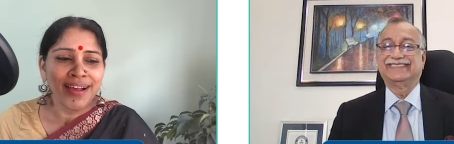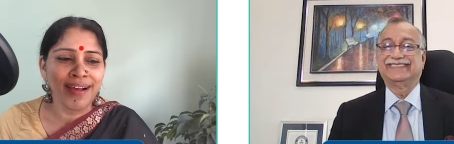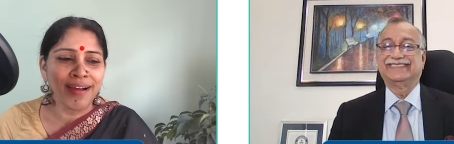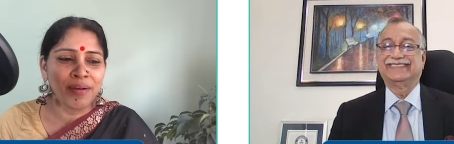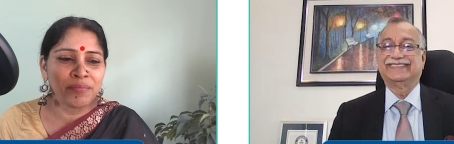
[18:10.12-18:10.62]

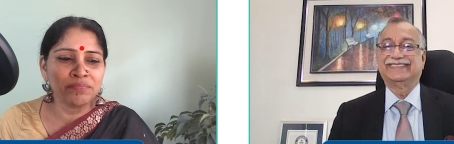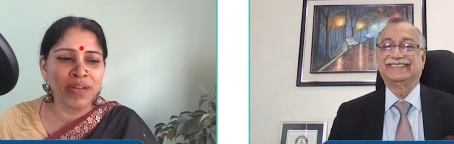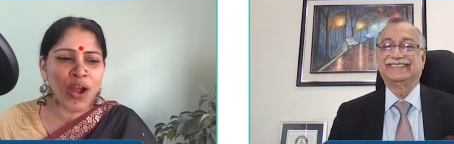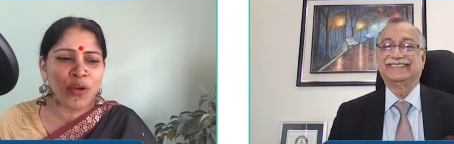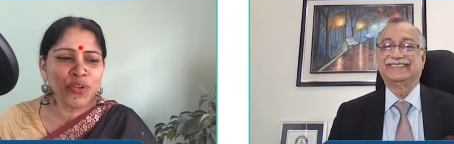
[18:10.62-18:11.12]
Speaker 1: uh,
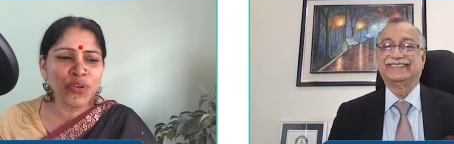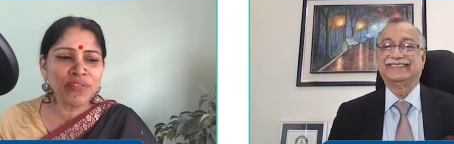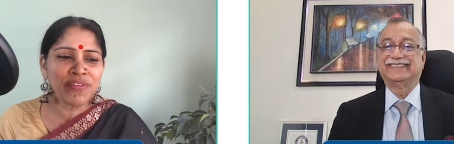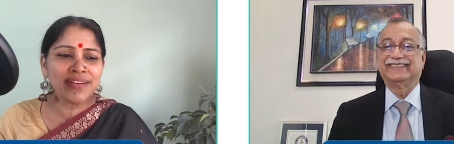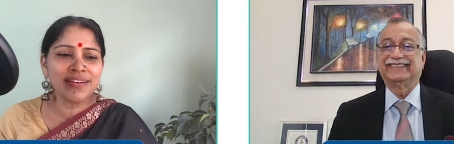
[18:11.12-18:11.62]
how do you
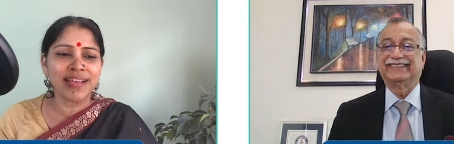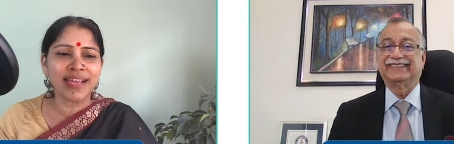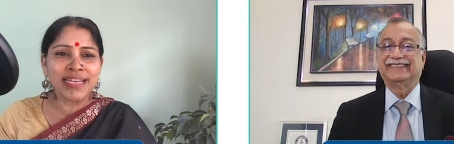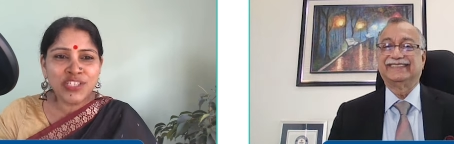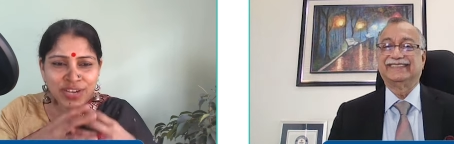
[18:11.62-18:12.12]
even
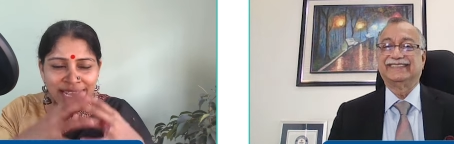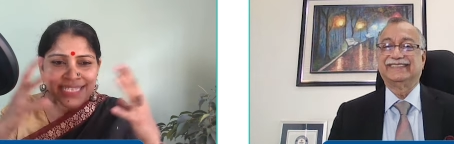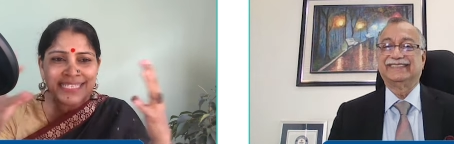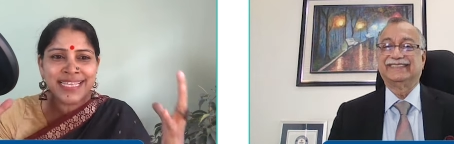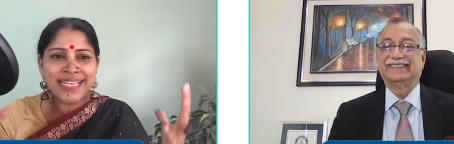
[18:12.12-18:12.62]

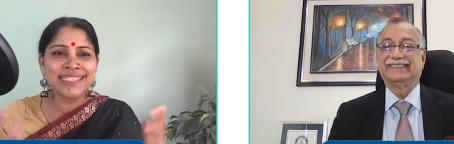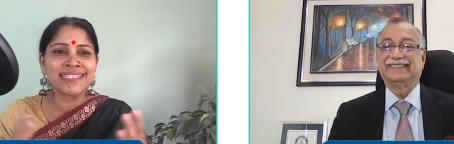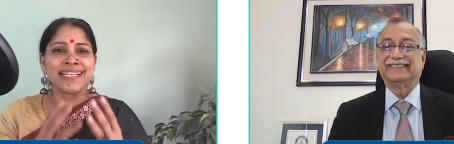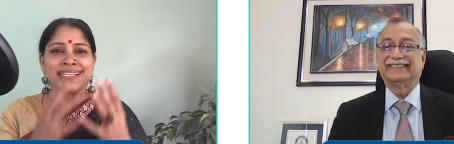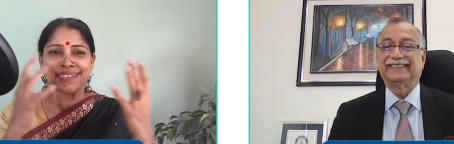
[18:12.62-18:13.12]
address
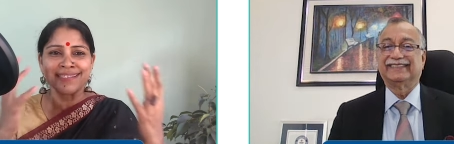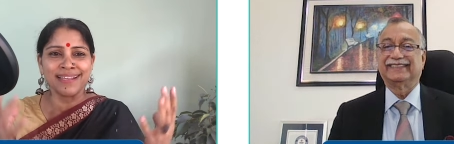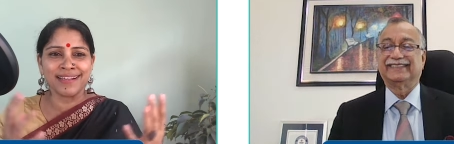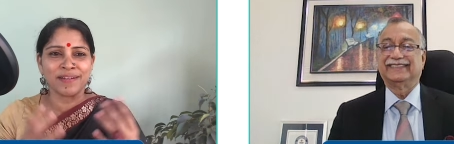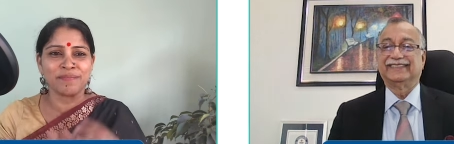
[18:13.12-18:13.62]
these these
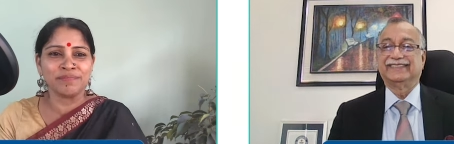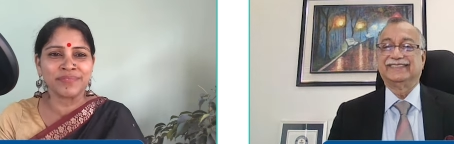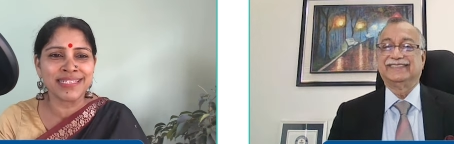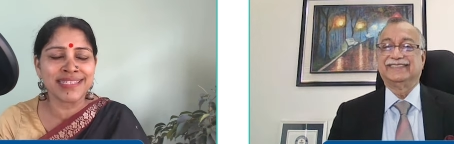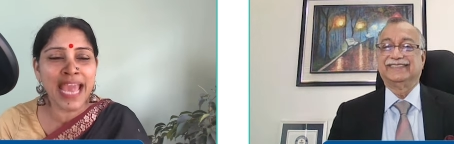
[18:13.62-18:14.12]
uh,
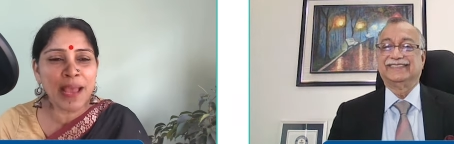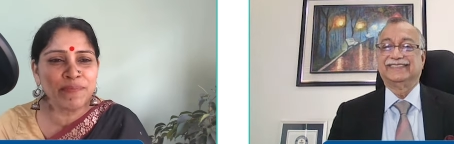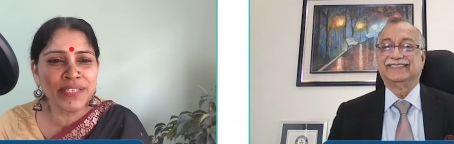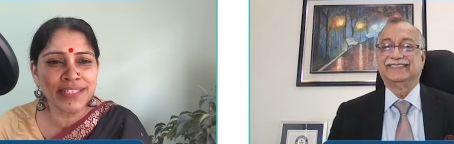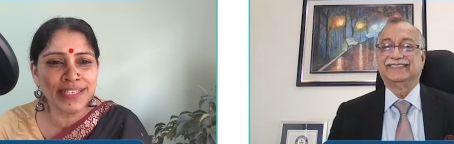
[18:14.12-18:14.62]
these
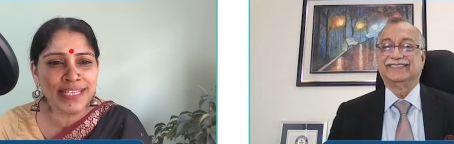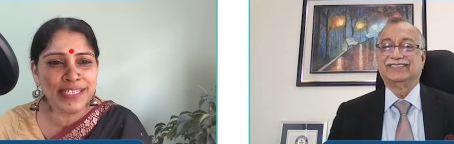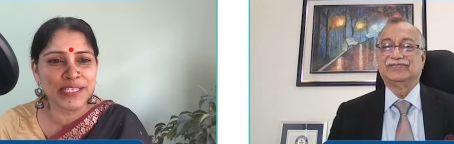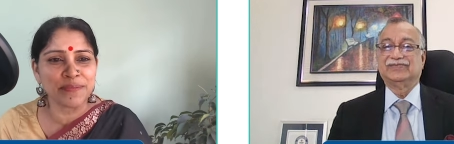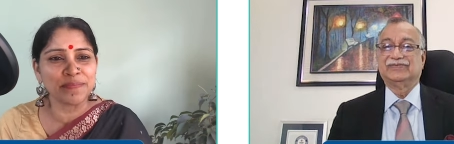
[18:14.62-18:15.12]
gaps in the
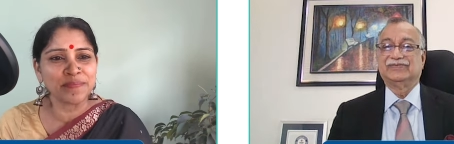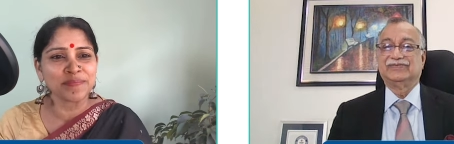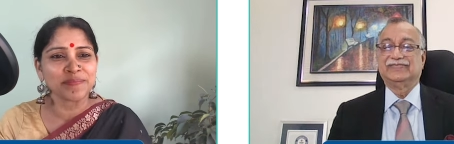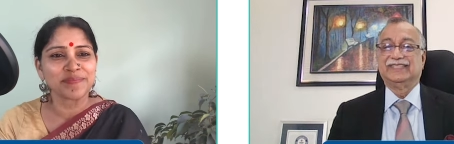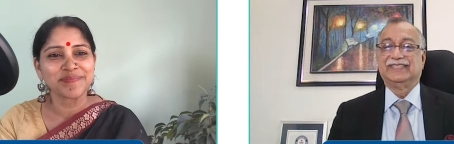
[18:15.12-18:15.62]
system?
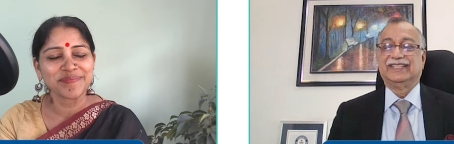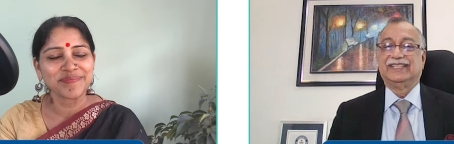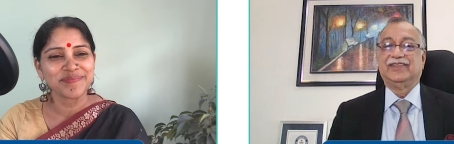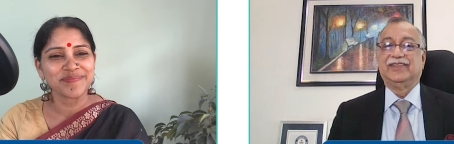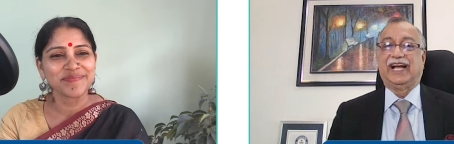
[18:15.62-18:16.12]

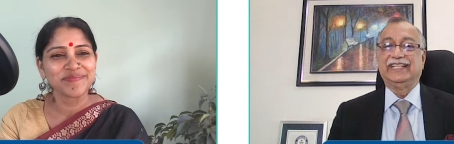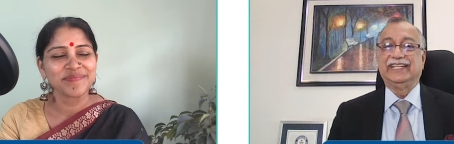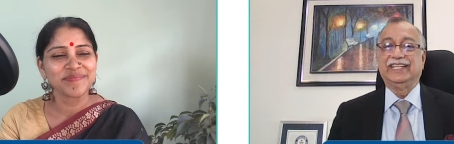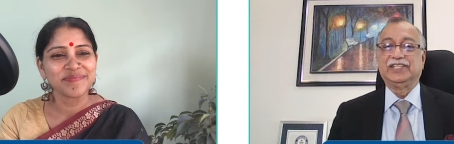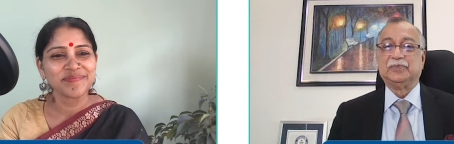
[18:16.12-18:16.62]
Speaker 2: No,
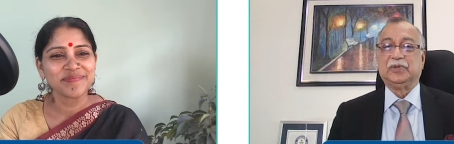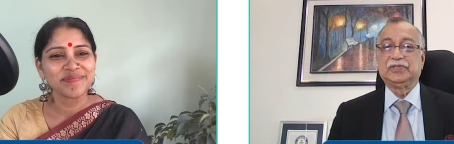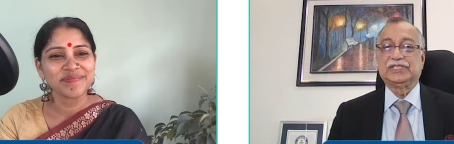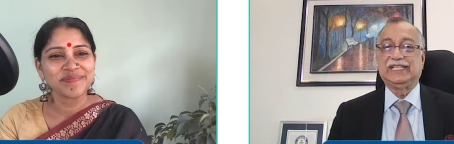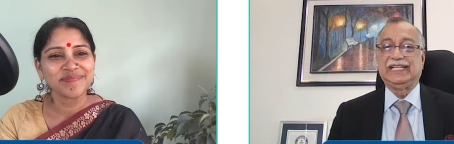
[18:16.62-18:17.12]
I think it's
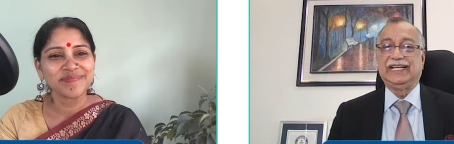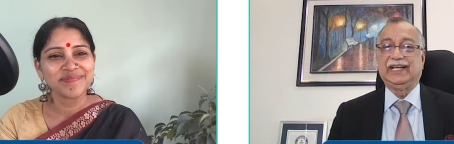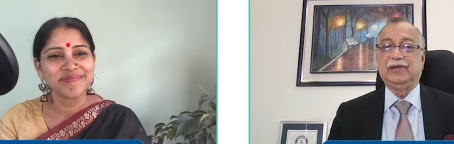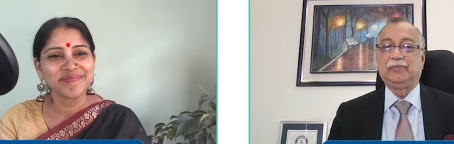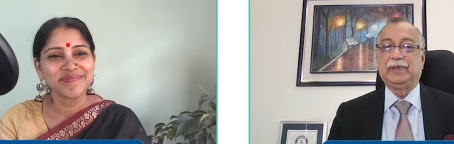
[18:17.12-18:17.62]

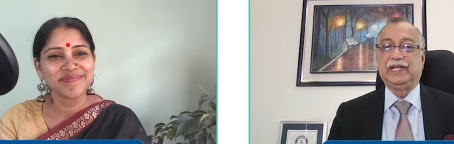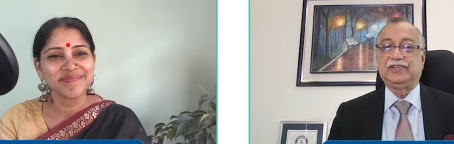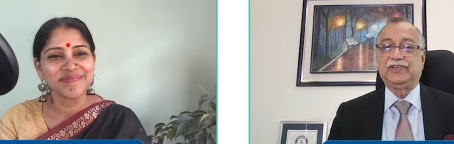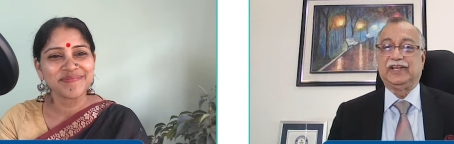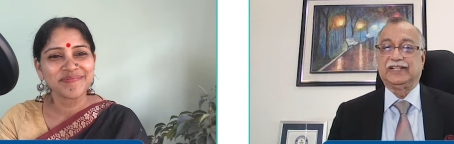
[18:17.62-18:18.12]
mostly a
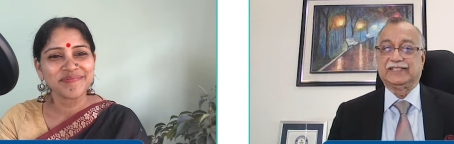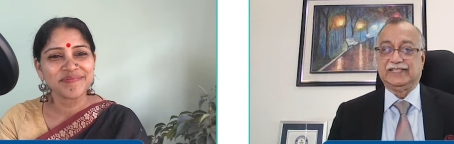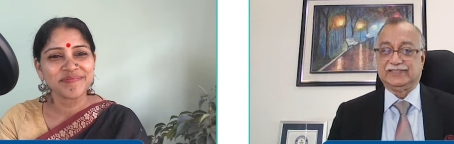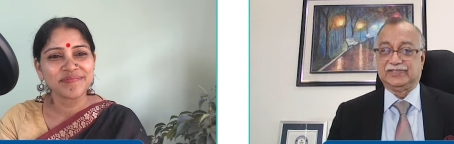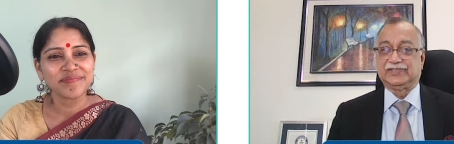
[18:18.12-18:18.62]

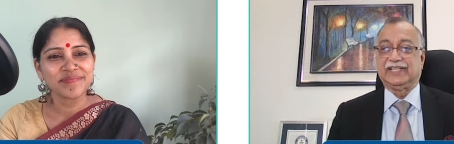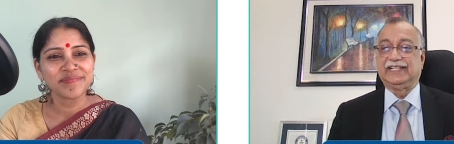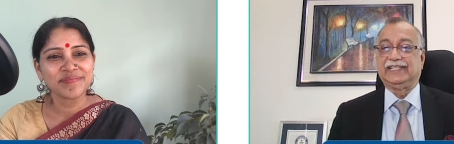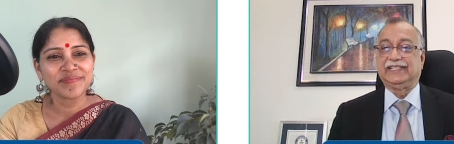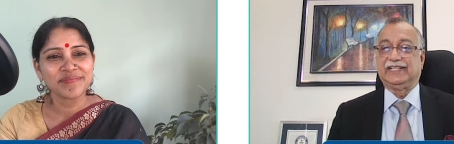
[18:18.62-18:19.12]
patriarchal
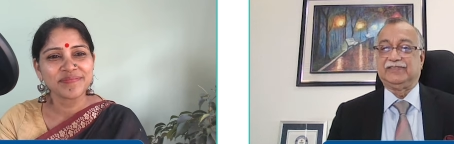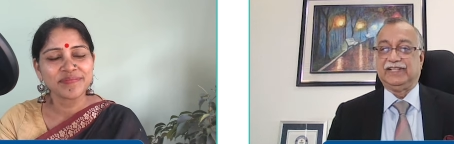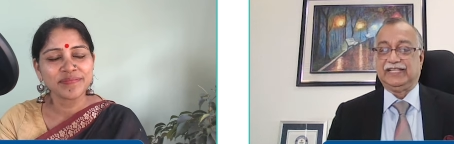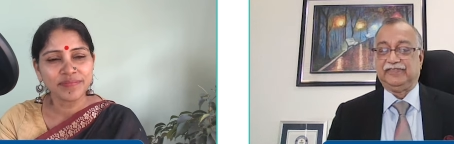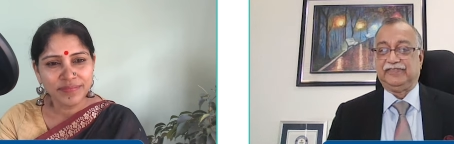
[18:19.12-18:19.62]
society
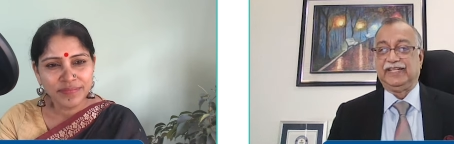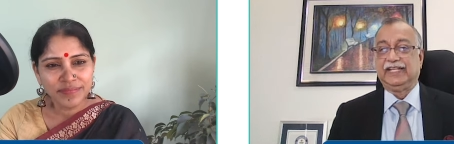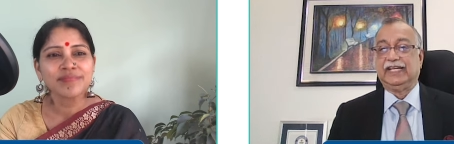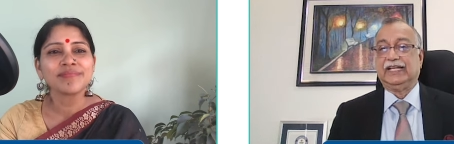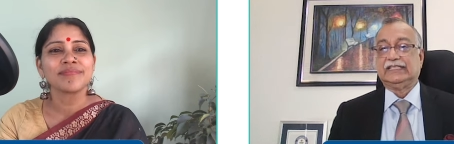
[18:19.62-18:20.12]
that we live
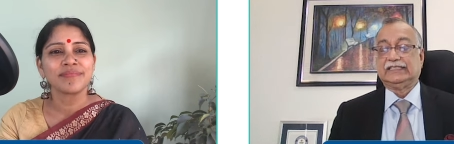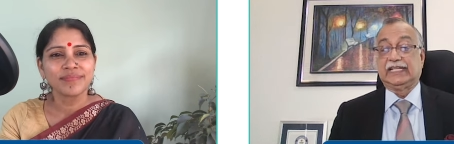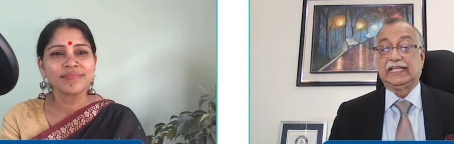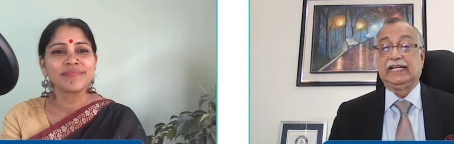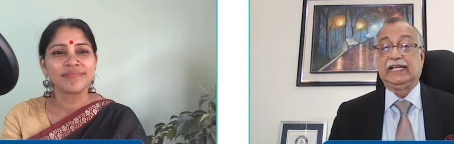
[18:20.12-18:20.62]
in.
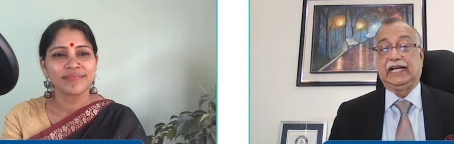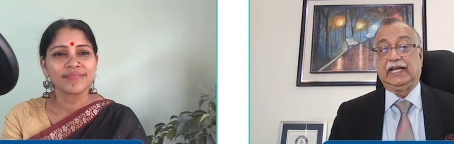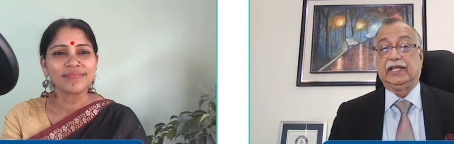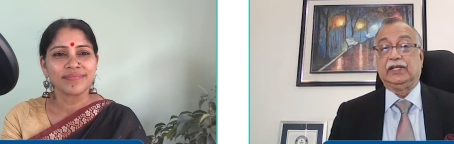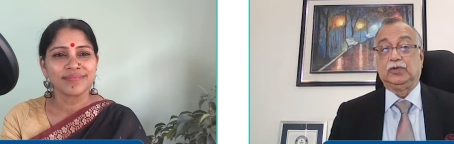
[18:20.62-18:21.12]
Secondly,
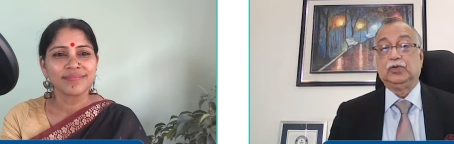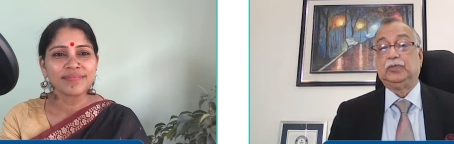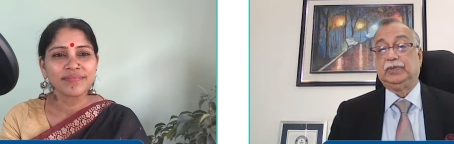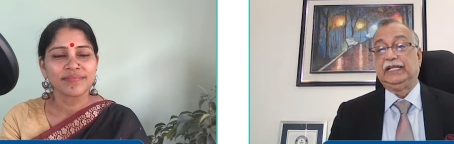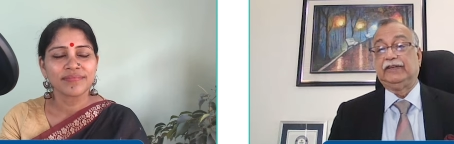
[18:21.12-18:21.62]
I
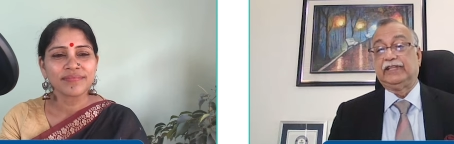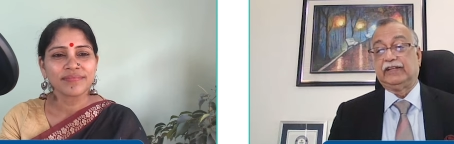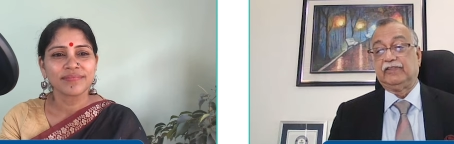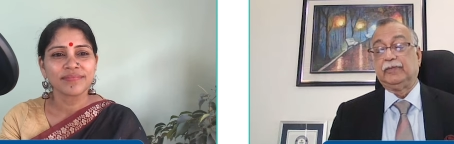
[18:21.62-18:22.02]
do believe that